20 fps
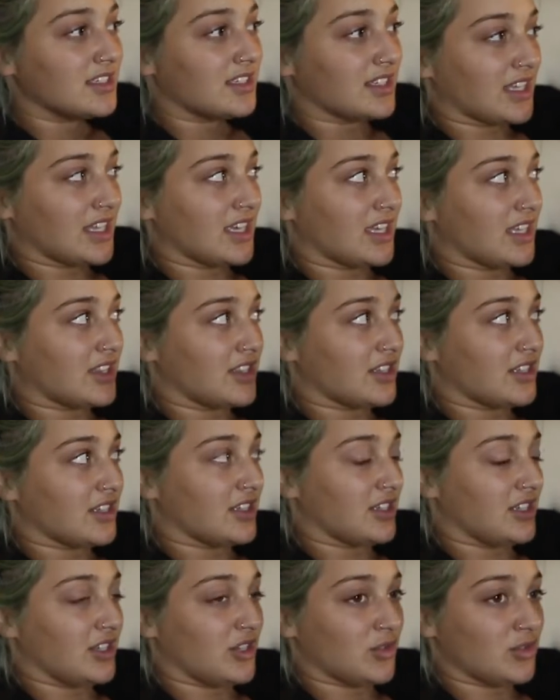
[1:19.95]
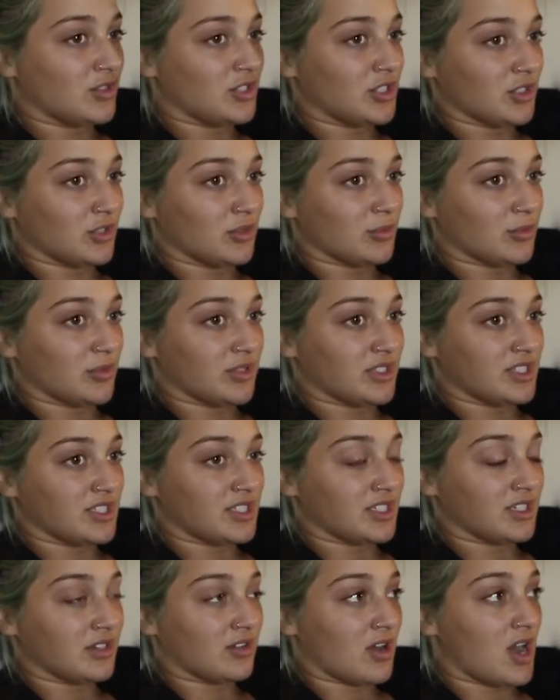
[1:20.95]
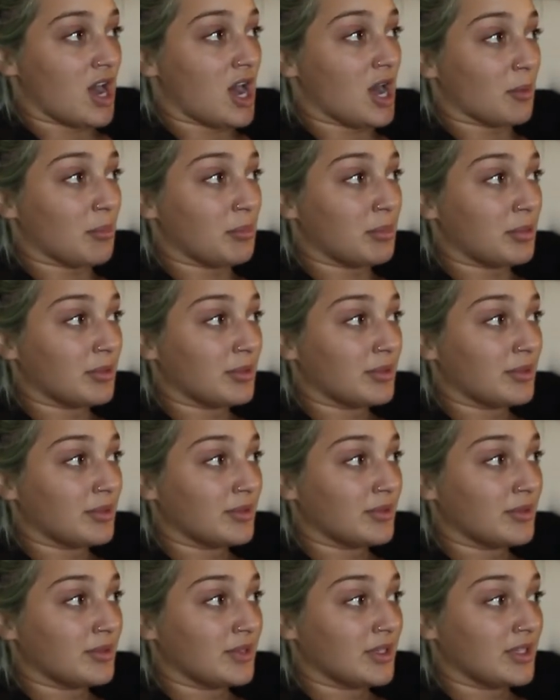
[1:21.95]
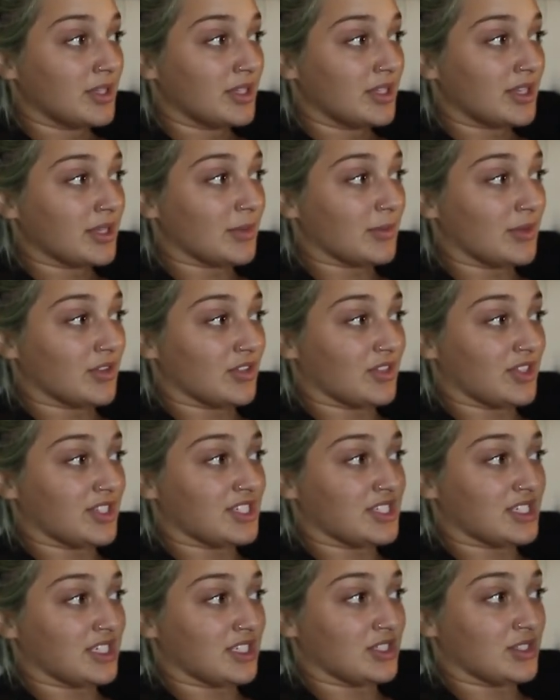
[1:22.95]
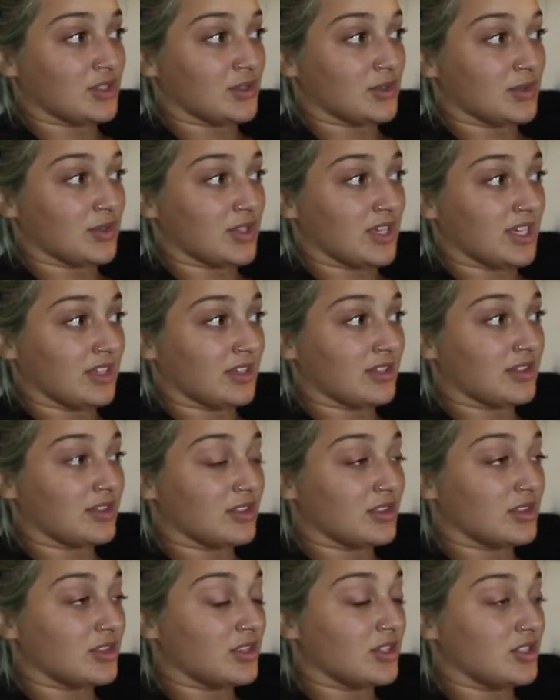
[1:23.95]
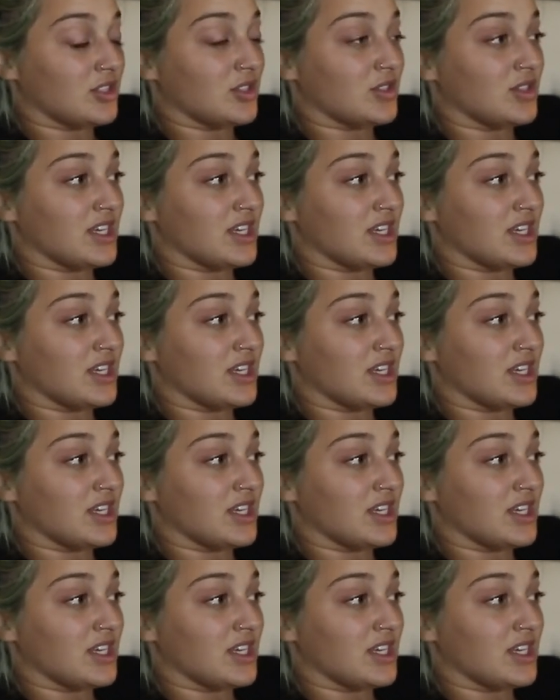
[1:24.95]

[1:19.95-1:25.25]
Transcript: like, the YouTube was still up that we were listening to, like, the 2